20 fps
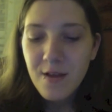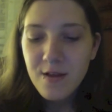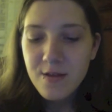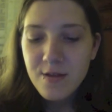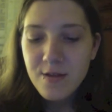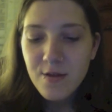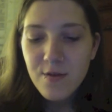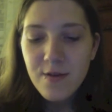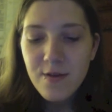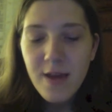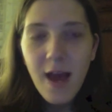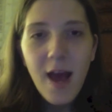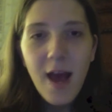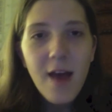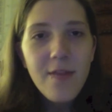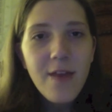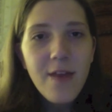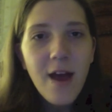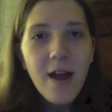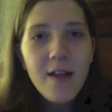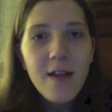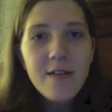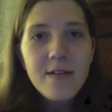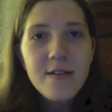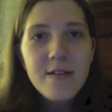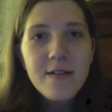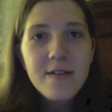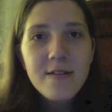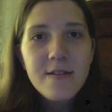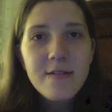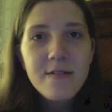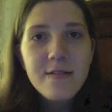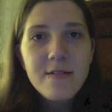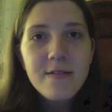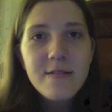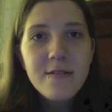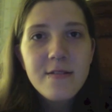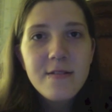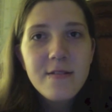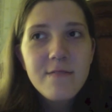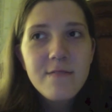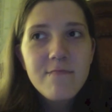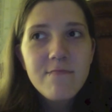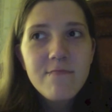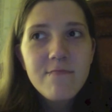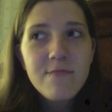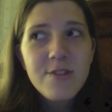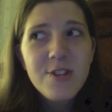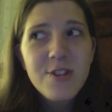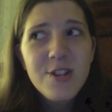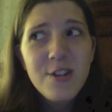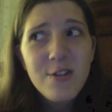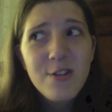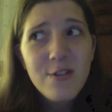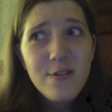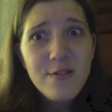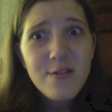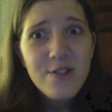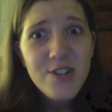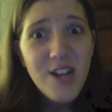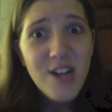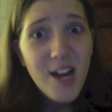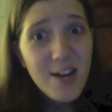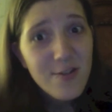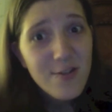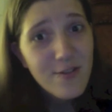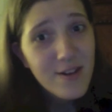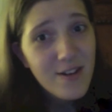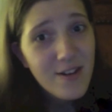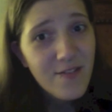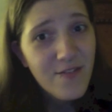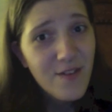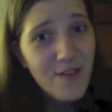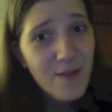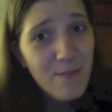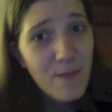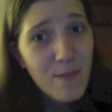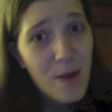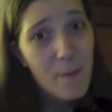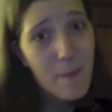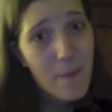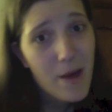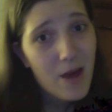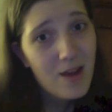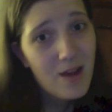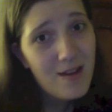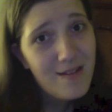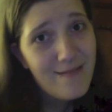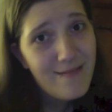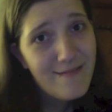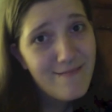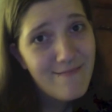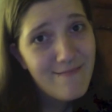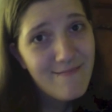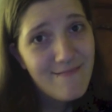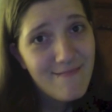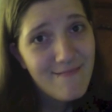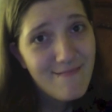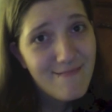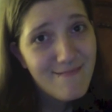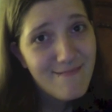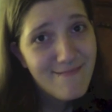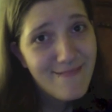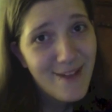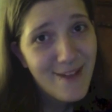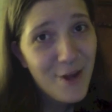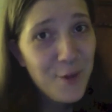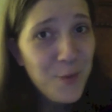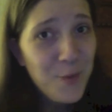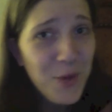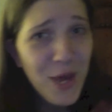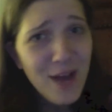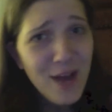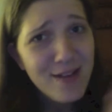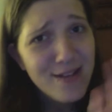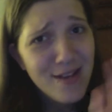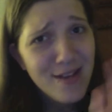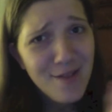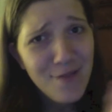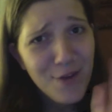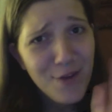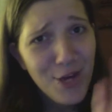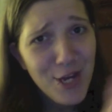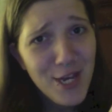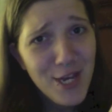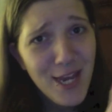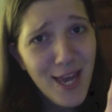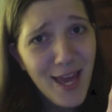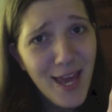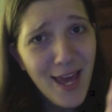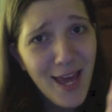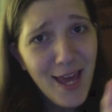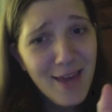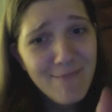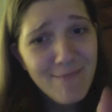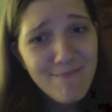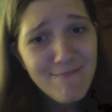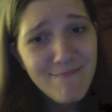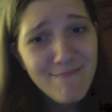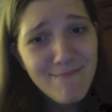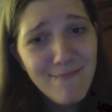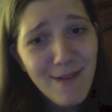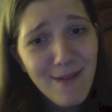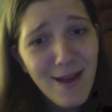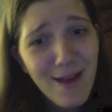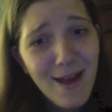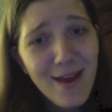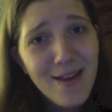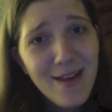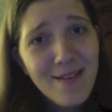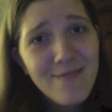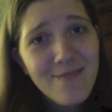So yeah, that is chitter chattering from my bed. I hope you guys have a good day. Bye.